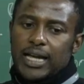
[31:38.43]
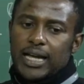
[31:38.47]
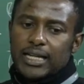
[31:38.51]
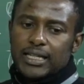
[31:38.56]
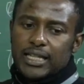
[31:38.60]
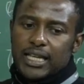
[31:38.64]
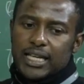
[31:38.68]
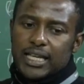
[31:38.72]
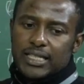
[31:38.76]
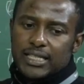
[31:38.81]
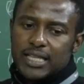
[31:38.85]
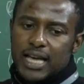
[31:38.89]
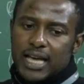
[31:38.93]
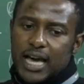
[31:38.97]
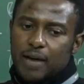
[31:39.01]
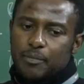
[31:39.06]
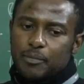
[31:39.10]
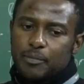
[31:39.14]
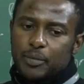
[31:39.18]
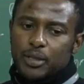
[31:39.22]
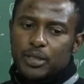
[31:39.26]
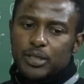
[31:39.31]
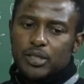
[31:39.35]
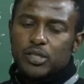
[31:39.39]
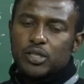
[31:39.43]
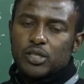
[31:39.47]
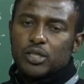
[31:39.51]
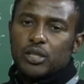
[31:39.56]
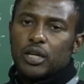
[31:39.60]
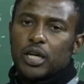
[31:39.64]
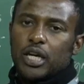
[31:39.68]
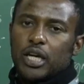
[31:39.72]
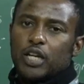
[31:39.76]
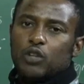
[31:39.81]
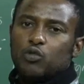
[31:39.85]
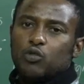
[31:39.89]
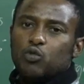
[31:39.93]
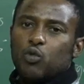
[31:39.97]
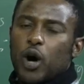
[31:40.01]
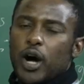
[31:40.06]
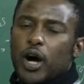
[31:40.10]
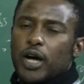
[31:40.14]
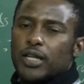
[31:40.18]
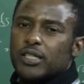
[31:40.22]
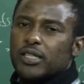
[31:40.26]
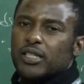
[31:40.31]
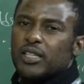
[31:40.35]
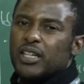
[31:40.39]
And this happens in
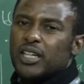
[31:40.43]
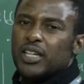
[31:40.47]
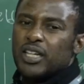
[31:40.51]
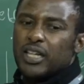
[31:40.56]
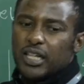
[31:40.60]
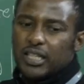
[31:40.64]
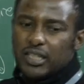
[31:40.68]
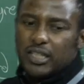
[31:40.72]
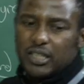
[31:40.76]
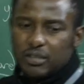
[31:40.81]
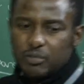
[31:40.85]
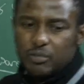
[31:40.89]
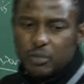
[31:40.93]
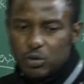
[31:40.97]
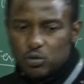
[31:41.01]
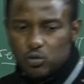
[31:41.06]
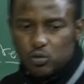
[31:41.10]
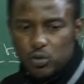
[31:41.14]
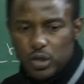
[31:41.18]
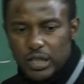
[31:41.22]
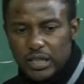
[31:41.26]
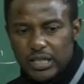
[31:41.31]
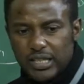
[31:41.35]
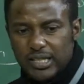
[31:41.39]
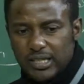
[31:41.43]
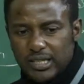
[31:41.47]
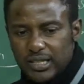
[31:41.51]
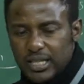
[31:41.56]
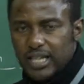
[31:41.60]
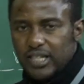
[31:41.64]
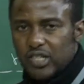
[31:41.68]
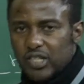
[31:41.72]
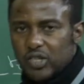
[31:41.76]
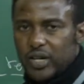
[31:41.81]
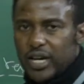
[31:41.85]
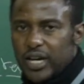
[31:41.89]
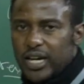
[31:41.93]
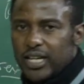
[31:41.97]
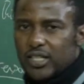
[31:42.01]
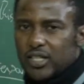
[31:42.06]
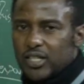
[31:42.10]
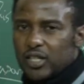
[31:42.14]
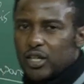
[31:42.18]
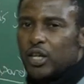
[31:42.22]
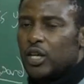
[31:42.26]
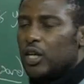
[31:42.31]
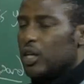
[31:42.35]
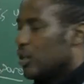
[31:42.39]
what? In the state,
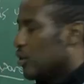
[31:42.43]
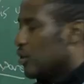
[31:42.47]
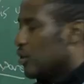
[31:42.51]
right?